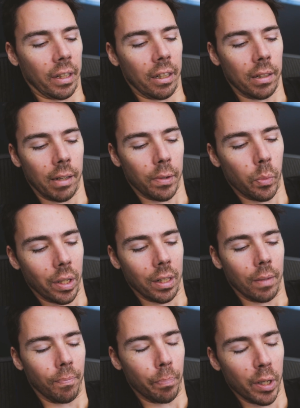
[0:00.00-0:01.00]
Kill every one
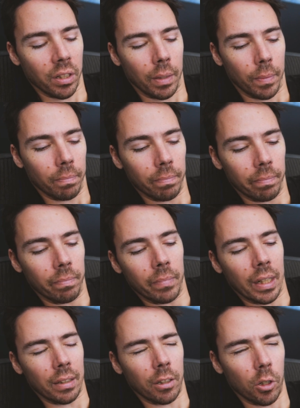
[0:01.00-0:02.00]
of them. Burn them.
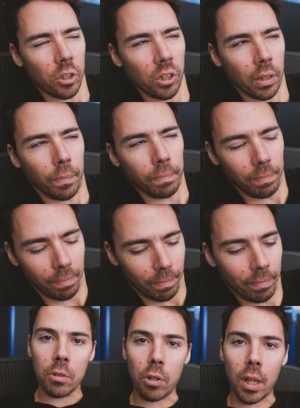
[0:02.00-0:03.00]
Yeah, torture them.
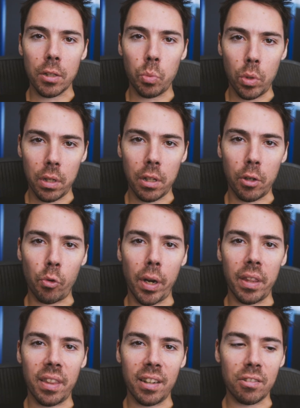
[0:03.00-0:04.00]
So that's one of the
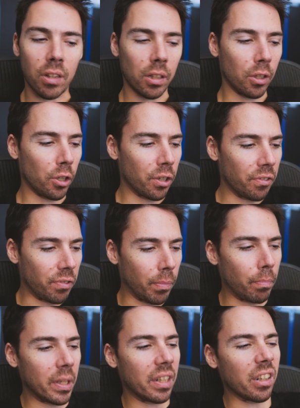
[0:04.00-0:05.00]
great things I learned
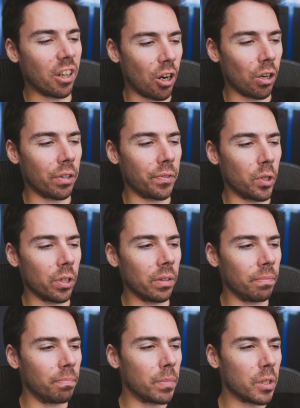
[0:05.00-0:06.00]
from being a
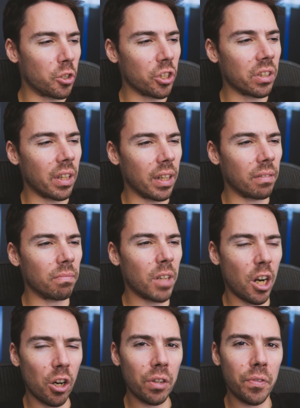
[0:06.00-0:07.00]
carnivore, is just
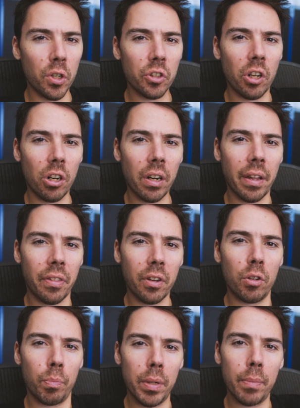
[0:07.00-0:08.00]
that carnivores are
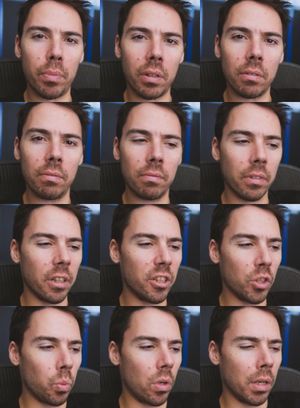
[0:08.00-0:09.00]
ethical people. They
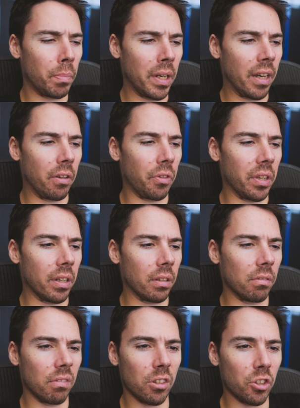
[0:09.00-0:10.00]
just want to be
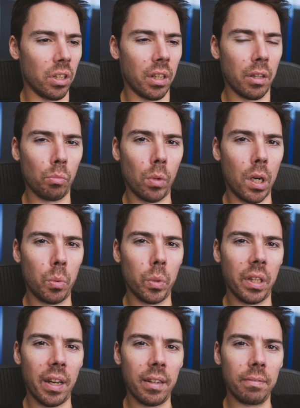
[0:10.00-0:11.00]
healthy. There's nothing wrong
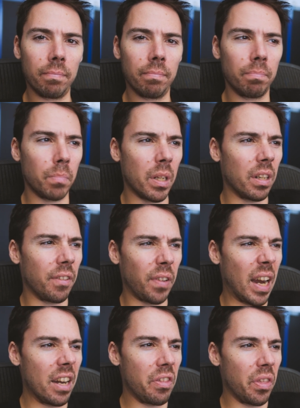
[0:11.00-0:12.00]
with that. And if
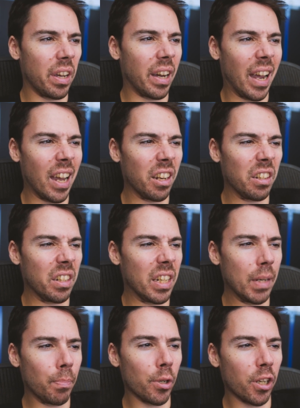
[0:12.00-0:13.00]
anything, I had a
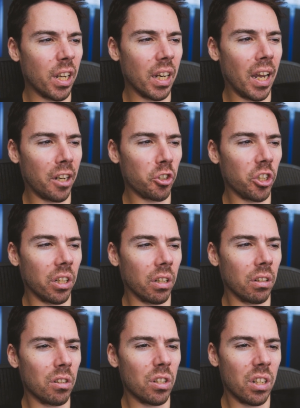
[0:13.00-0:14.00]
deeper
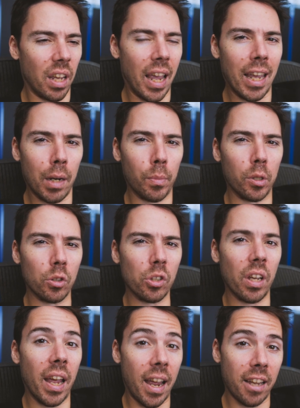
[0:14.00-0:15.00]
connection to
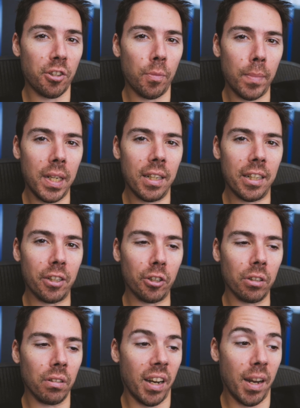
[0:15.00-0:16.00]
animals as a meat
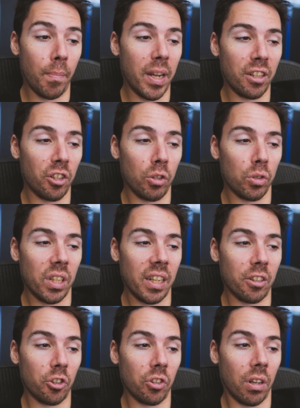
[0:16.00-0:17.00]
eater. And it makes no
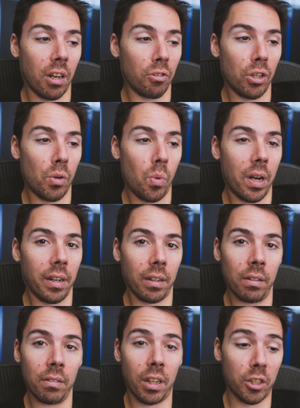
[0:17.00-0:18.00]
sense. I don't know why.